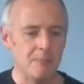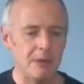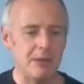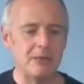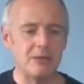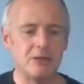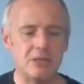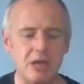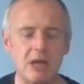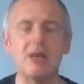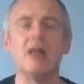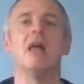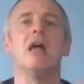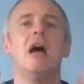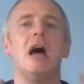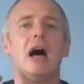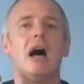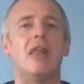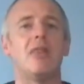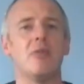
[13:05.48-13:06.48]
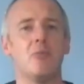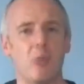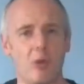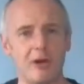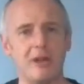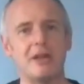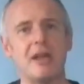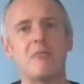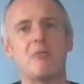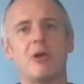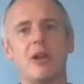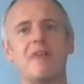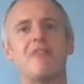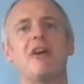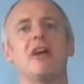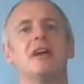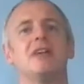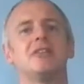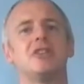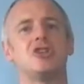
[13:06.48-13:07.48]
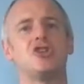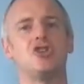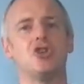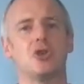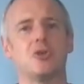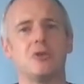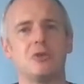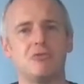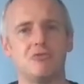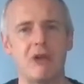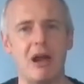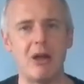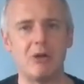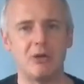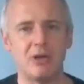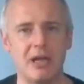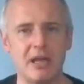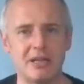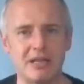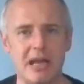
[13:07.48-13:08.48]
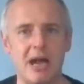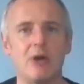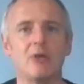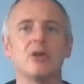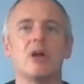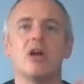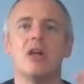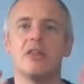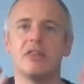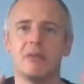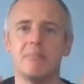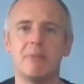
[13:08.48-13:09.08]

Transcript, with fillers: But uh, uh, what it, whatever it is, the sugar is rounding it out.